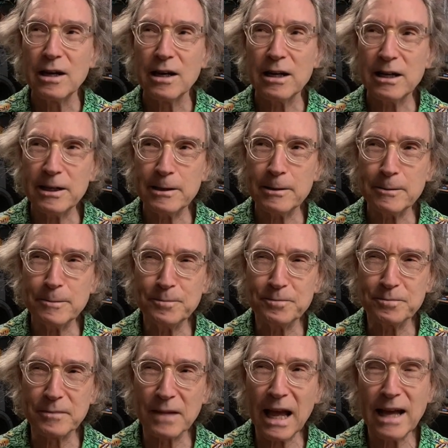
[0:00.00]

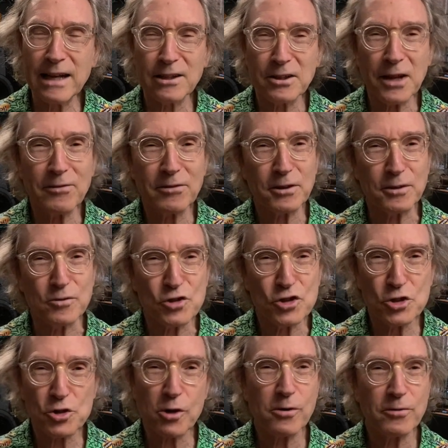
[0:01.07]
And a level of
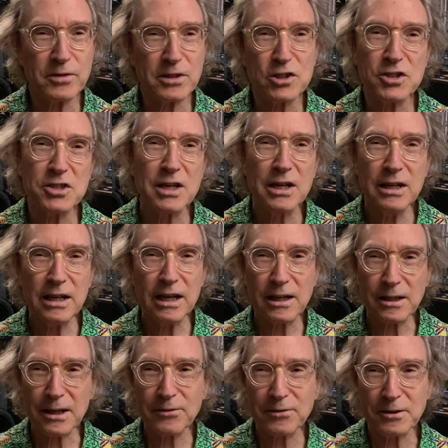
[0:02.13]
service and a
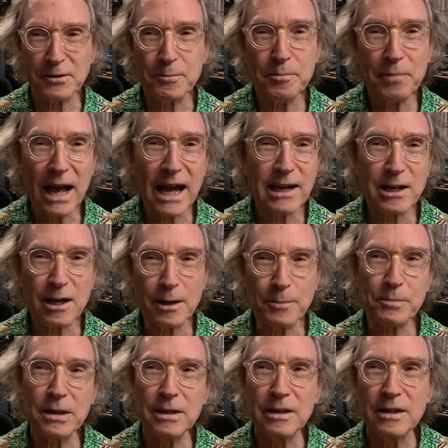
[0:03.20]
level of backup